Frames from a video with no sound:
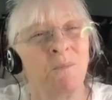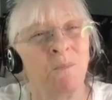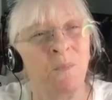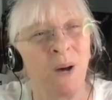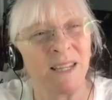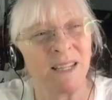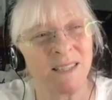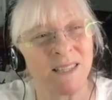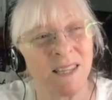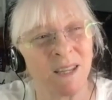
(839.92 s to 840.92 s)

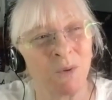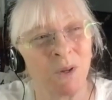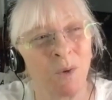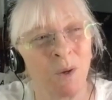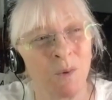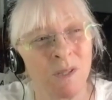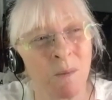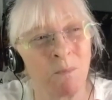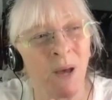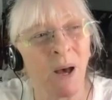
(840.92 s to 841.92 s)
it was
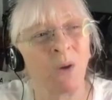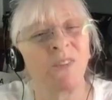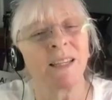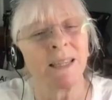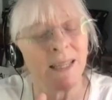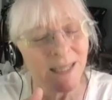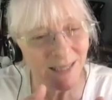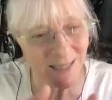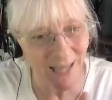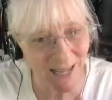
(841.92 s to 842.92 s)
about the
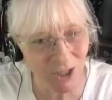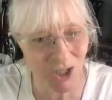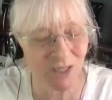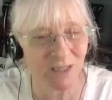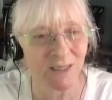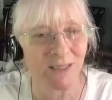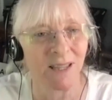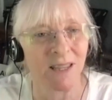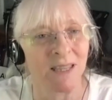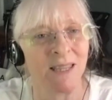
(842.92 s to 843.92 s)
connection
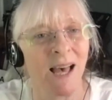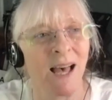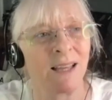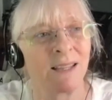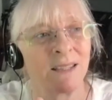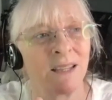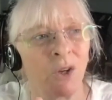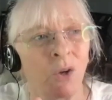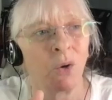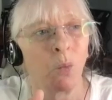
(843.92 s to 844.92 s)
that
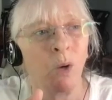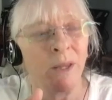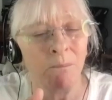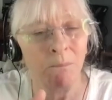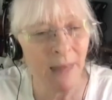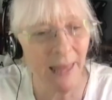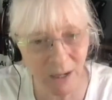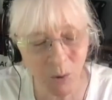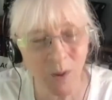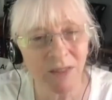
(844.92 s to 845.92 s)
we
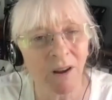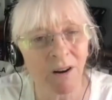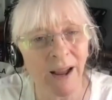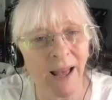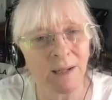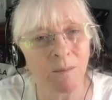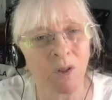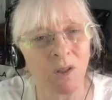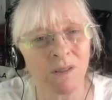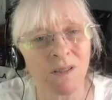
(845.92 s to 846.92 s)
make with our
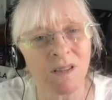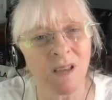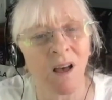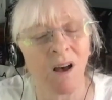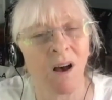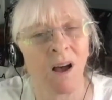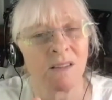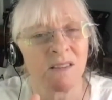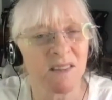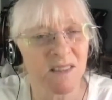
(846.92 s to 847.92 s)
animals
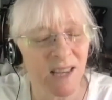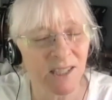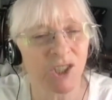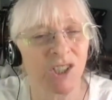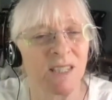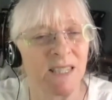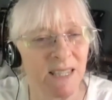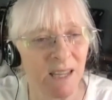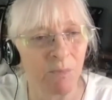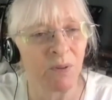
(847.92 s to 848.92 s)
on such a
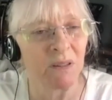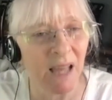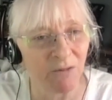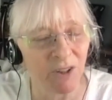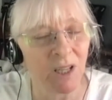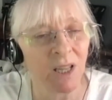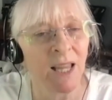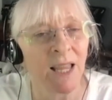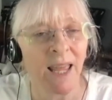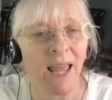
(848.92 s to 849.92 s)
deep level.
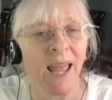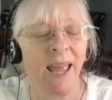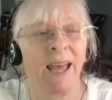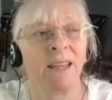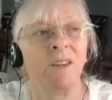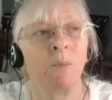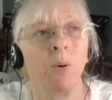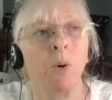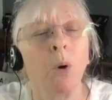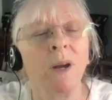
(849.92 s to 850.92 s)
And the
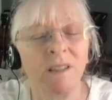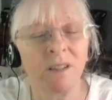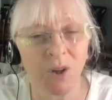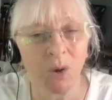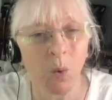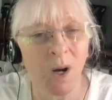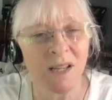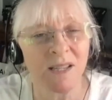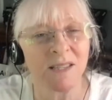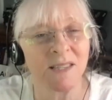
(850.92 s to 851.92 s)
point of it
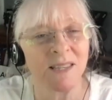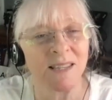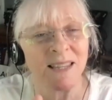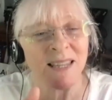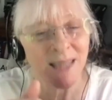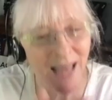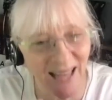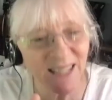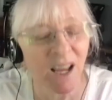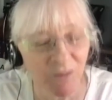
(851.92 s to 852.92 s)
was
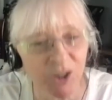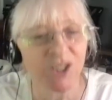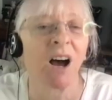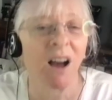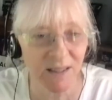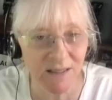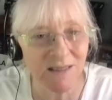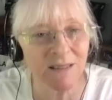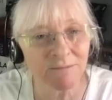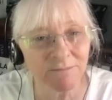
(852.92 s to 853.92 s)
that never
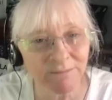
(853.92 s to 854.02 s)
dies.